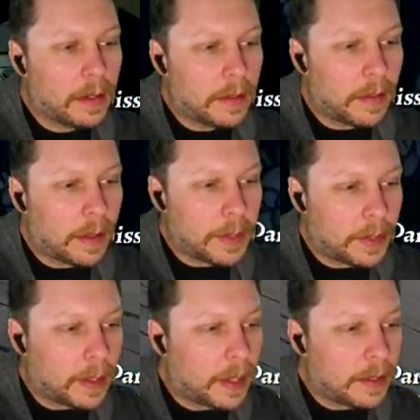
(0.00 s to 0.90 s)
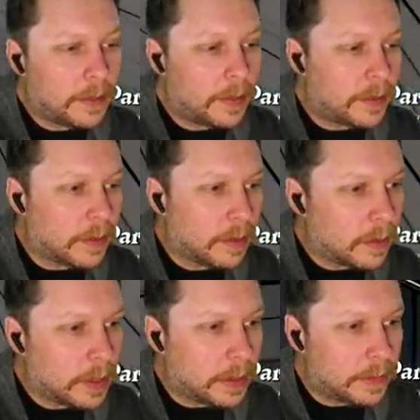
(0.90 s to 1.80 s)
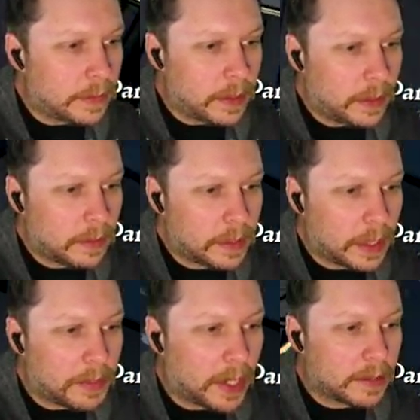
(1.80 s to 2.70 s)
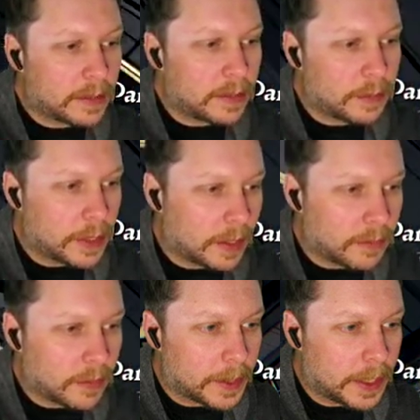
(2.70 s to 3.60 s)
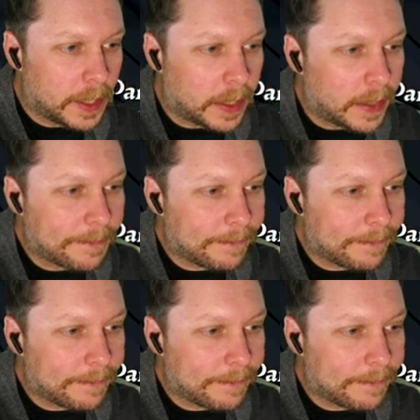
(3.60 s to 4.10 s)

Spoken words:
That made that decision easy. Okay, boxes, what do you got for me today?